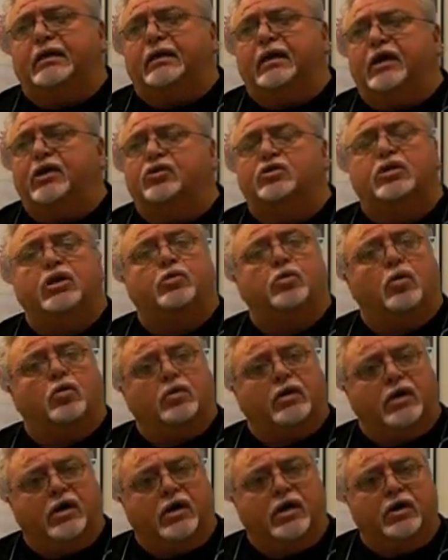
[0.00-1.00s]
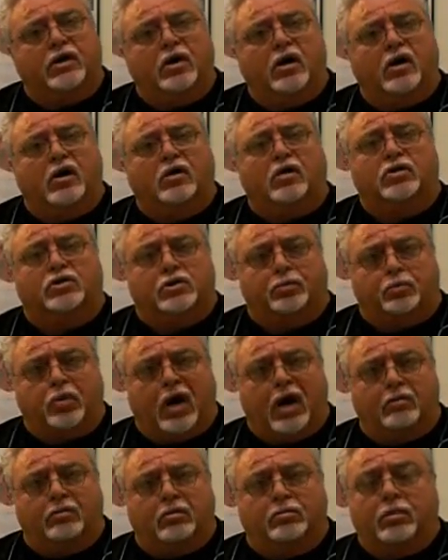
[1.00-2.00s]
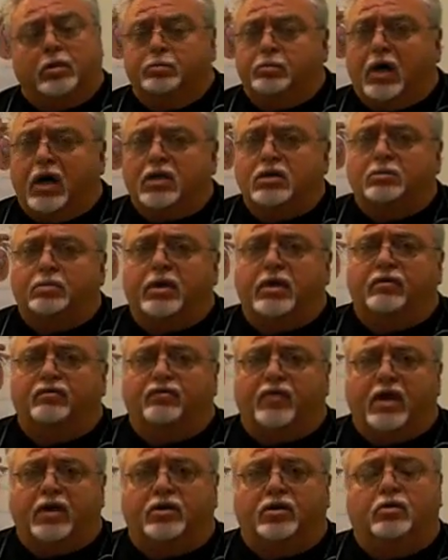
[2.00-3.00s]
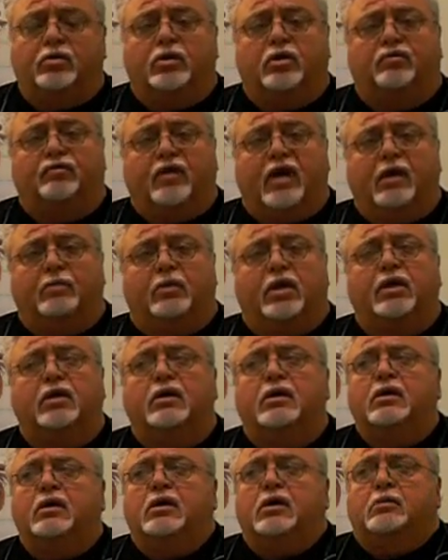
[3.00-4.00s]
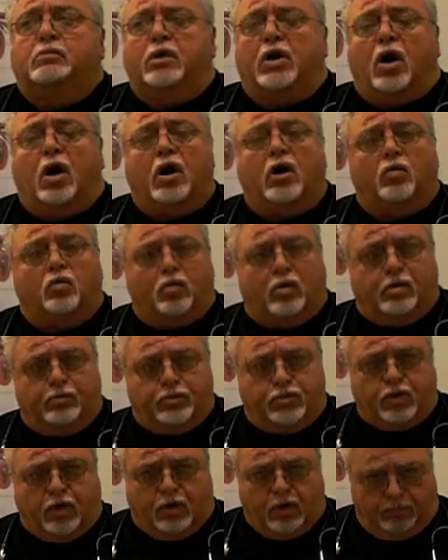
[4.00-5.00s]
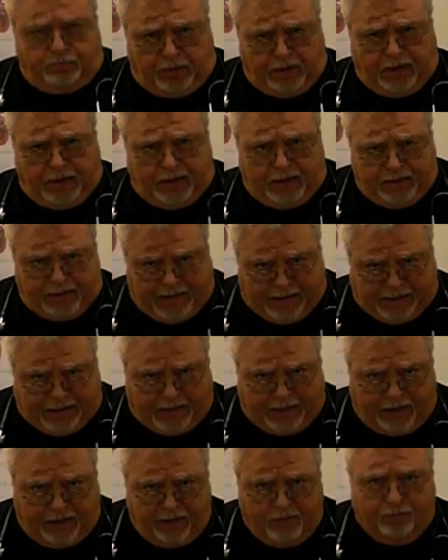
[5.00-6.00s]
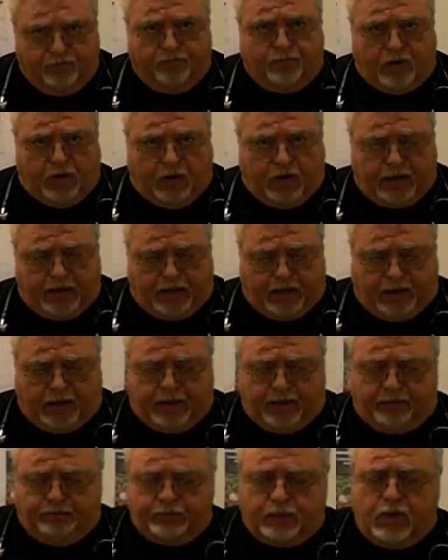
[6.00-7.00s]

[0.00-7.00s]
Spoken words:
they usually won't kill your dog cause a problem, but possibly infect you and your family. But heartworms are completely deadly, very deadly.